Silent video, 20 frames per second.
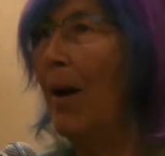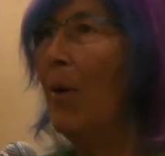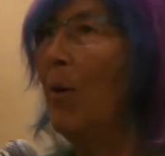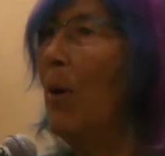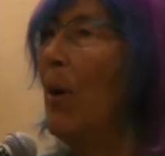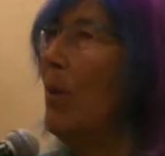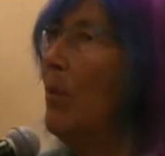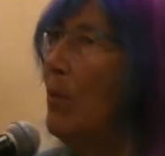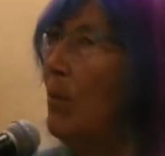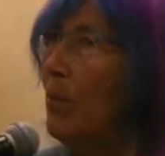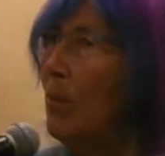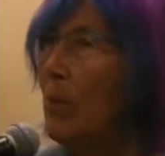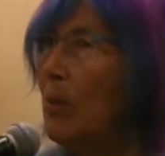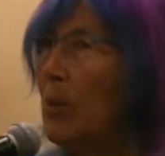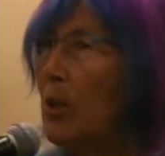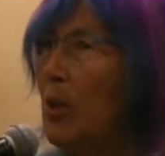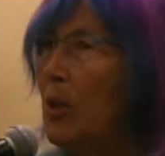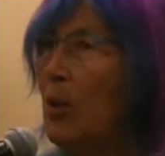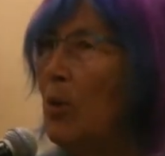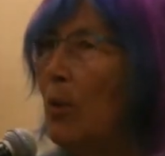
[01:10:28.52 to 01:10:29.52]
Well,
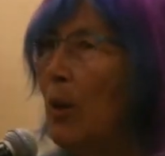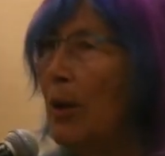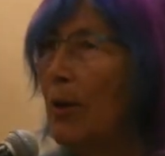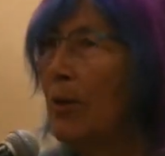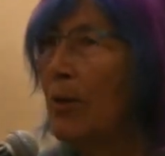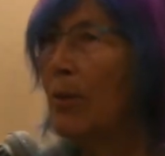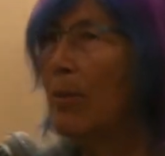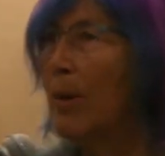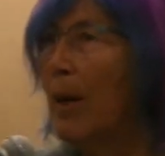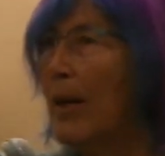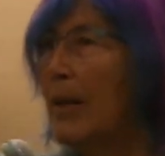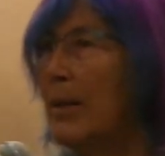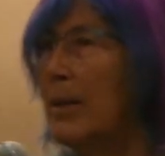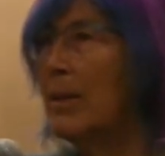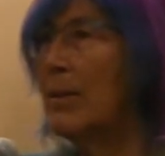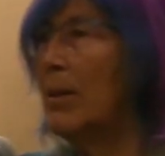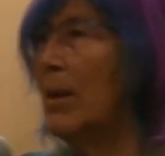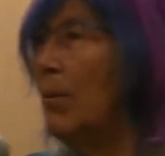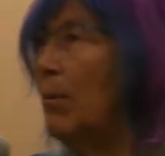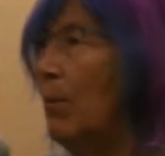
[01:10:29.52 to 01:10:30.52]
do you want
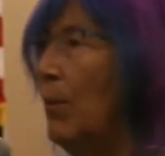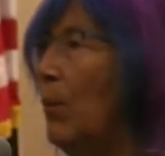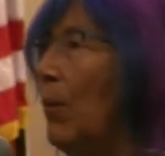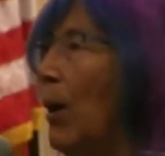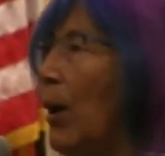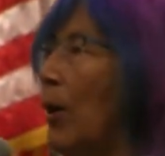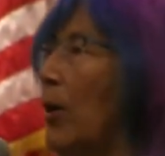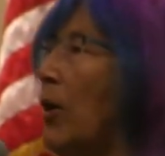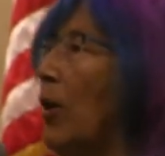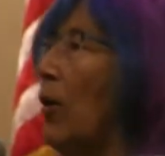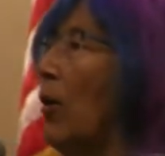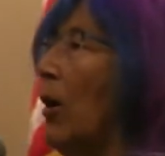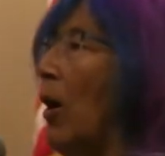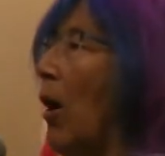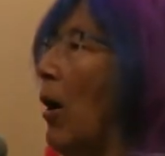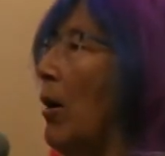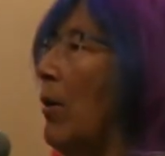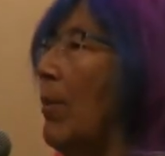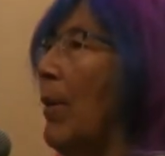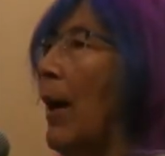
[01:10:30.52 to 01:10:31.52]
termites where your
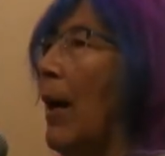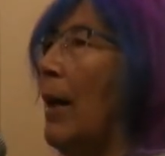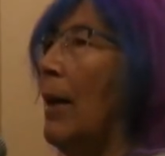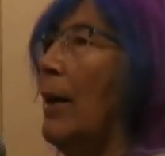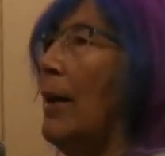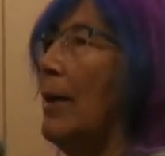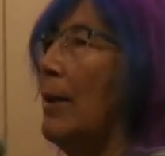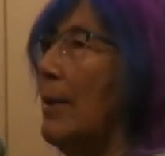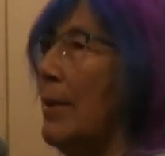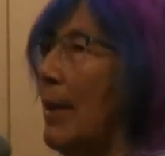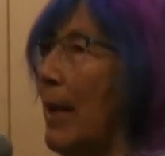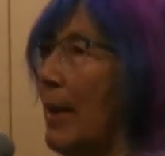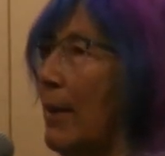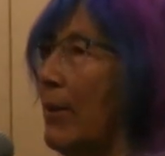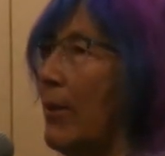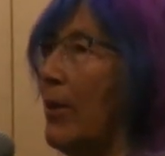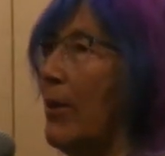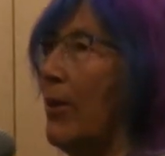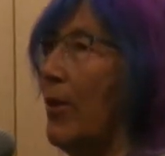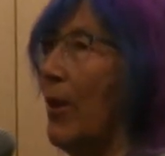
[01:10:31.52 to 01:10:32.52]
log pile is
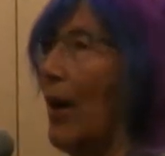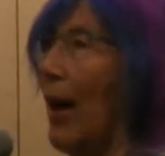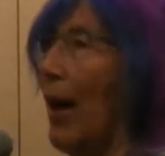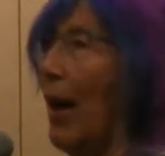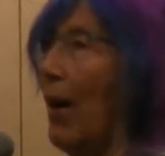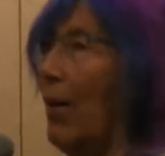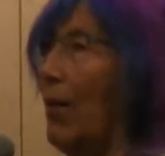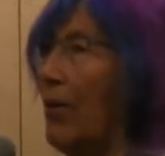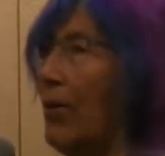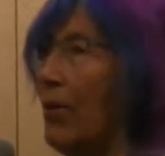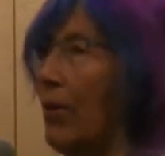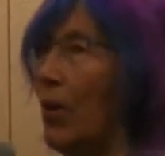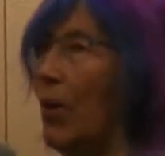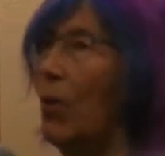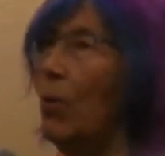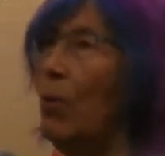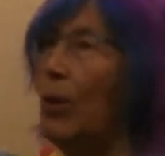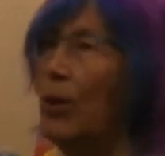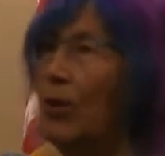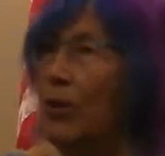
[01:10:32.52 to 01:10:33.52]
next to your house,
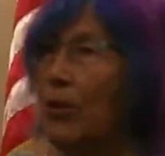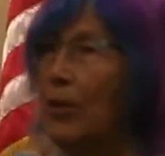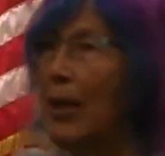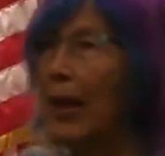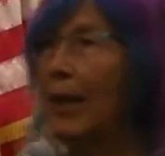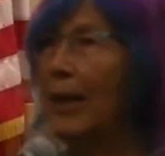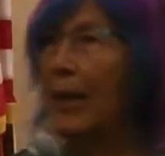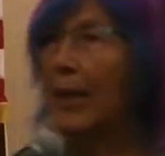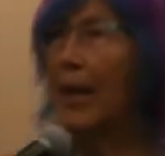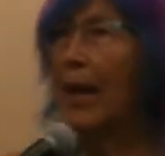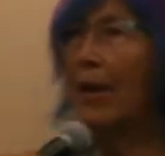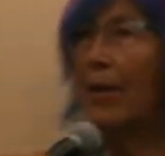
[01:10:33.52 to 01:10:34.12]
or would you like it